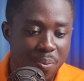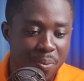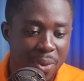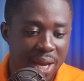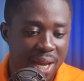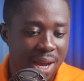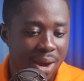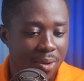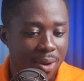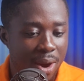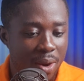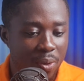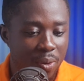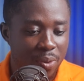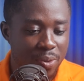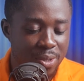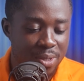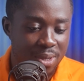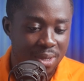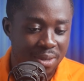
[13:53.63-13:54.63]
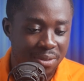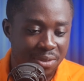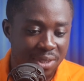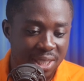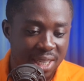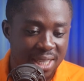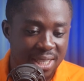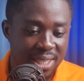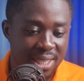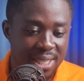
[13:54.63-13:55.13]
make our own sort of
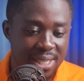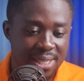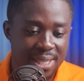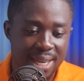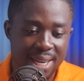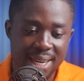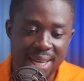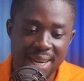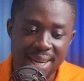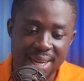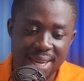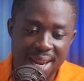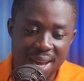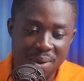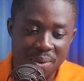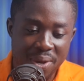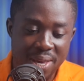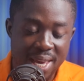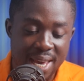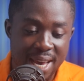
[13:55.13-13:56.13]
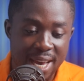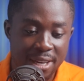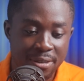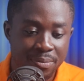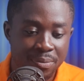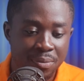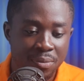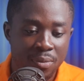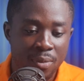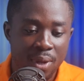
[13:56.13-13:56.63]
changes. And then down here
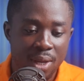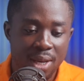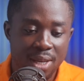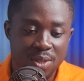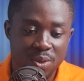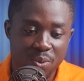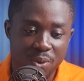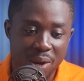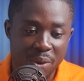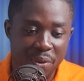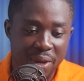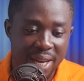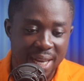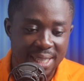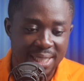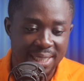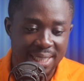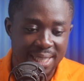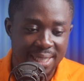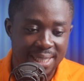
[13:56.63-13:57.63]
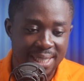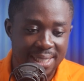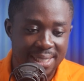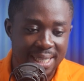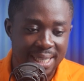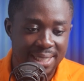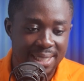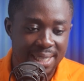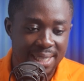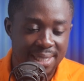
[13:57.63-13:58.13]
is where we can change the
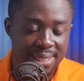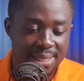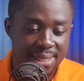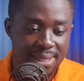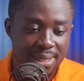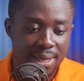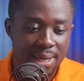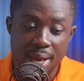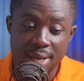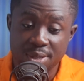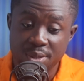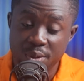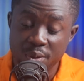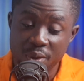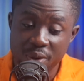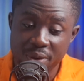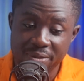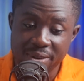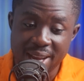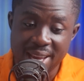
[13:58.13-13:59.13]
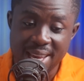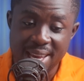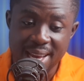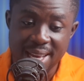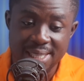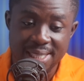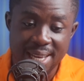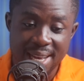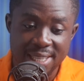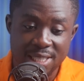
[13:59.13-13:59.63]
settings. And so over here
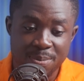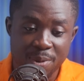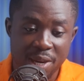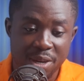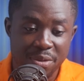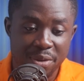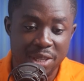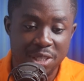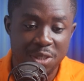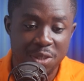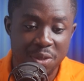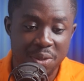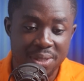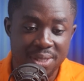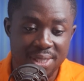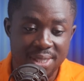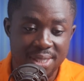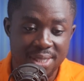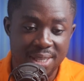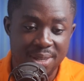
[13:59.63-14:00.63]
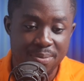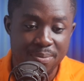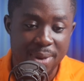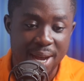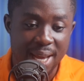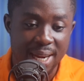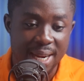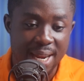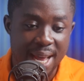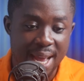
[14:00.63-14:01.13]
is the aspect ratio
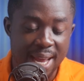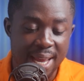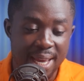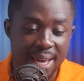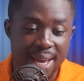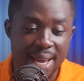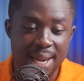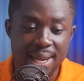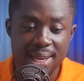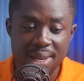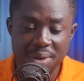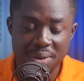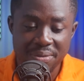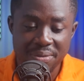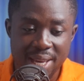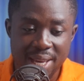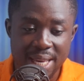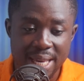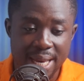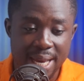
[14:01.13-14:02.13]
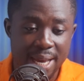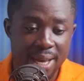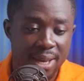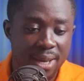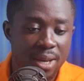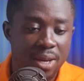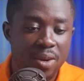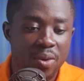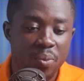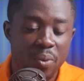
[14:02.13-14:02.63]
16:9. And then here,
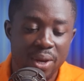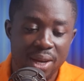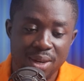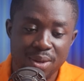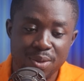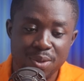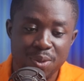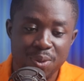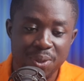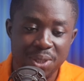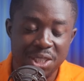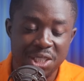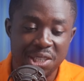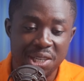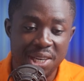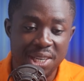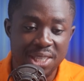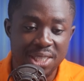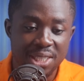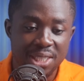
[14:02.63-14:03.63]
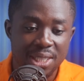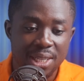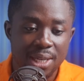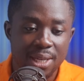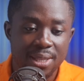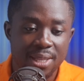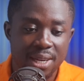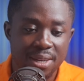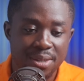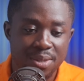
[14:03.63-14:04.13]
we can also change
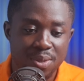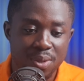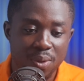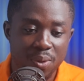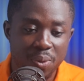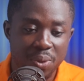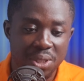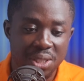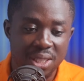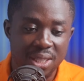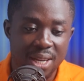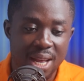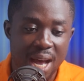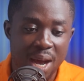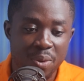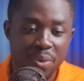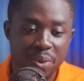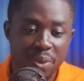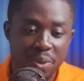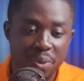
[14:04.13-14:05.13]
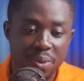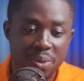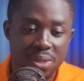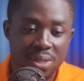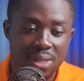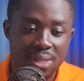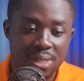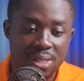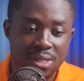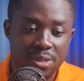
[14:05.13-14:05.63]
the resolution. I will
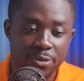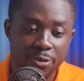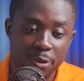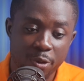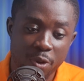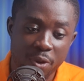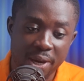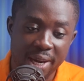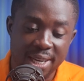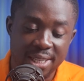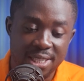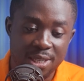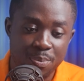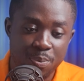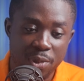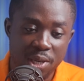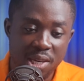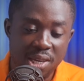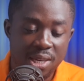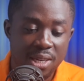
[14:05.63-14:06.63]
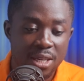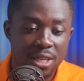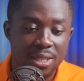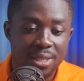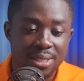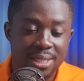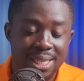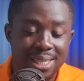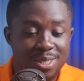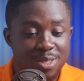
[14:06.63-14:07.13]
use 480p
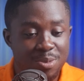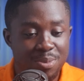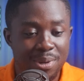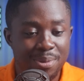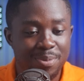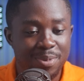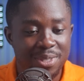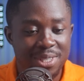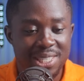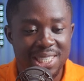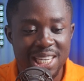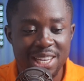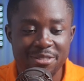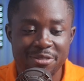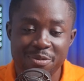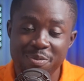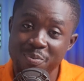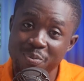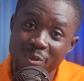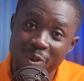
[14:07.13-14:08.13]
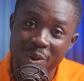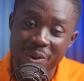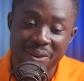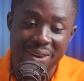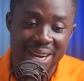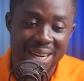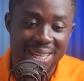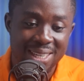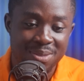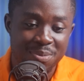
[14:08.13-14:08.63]
just to be able to save more
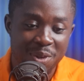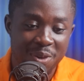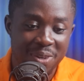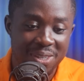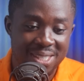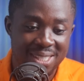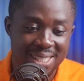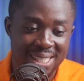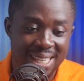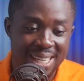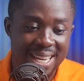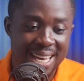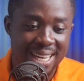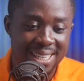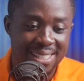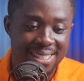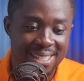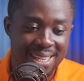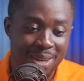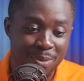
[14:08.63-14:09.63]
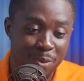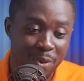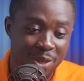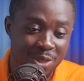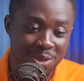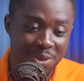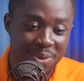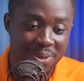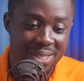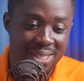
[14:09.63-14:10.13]
credit, because CDance, I'm
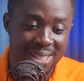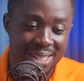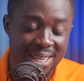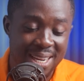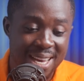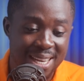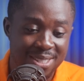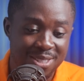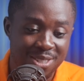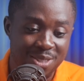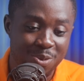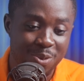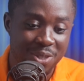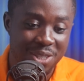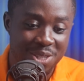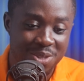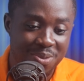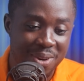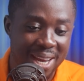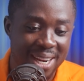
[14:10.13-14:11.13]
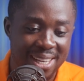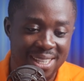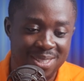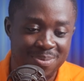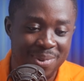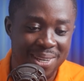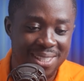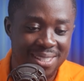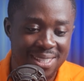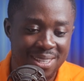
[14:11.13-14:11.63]
going to use CDance, which is quite
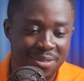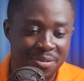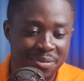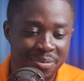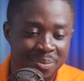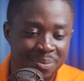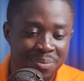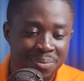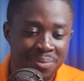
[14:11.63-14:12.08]
expensive.